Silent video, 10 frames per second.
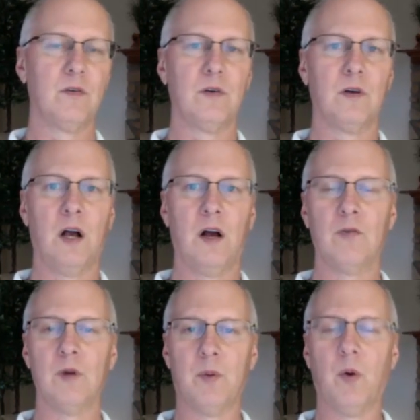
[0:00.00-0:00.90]
uh,
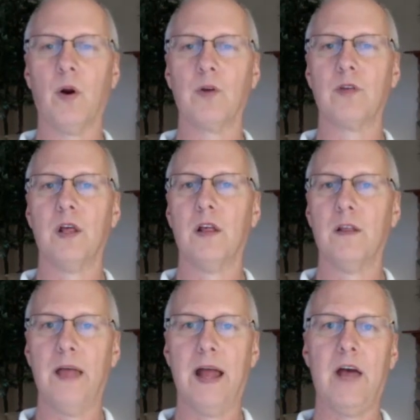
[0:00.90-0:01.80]
reports
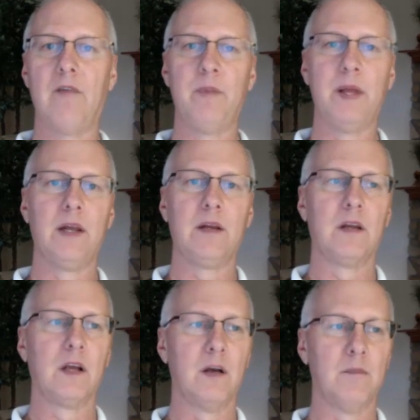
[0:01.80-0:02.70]
that have been
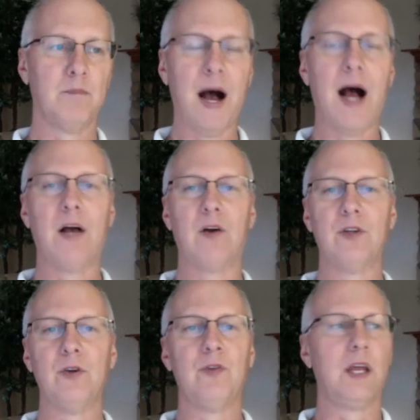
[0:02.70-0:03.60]
compiled
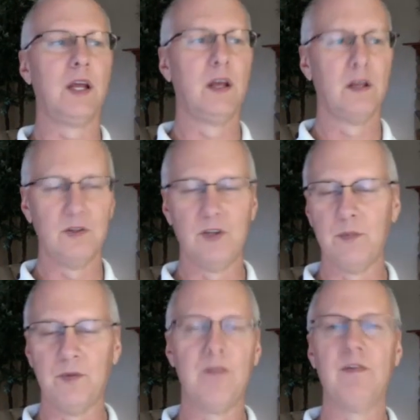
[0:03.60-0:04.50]
using
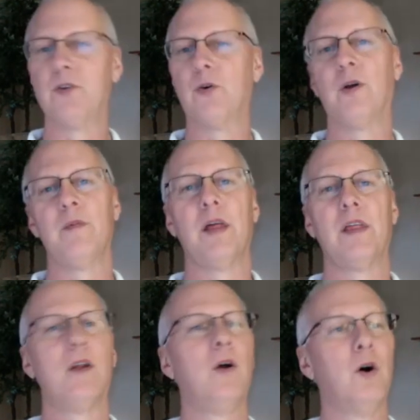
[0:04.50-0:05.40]
Jim's inventory
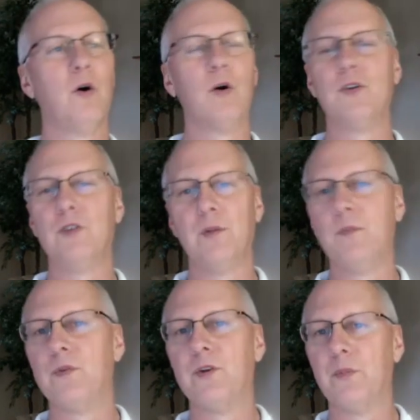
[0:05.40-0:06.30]
method, or
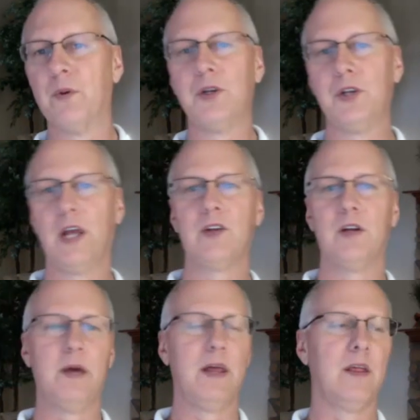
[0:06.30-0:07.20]
Jim's
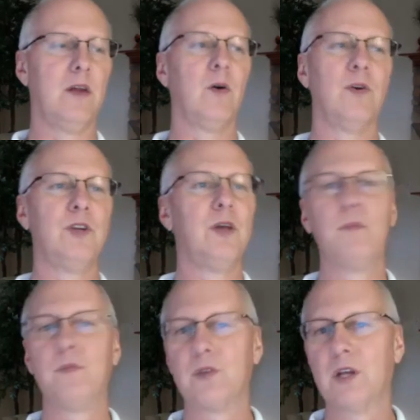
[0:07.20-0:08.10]
depreciation method, or
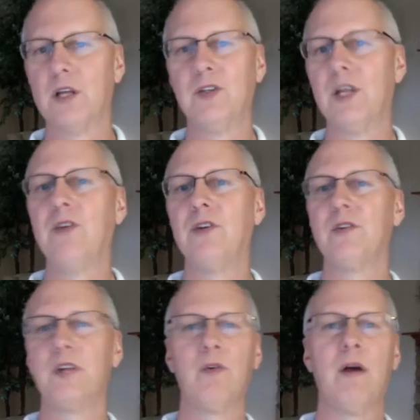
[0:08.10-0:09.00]
Jim's
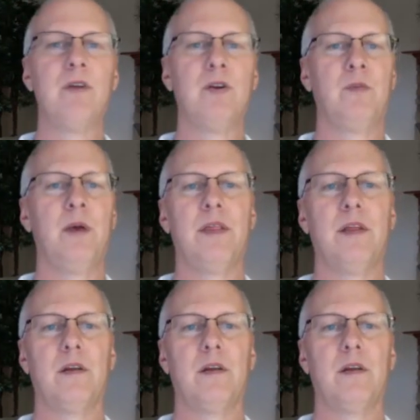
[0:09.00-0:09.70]
contingency revenue method.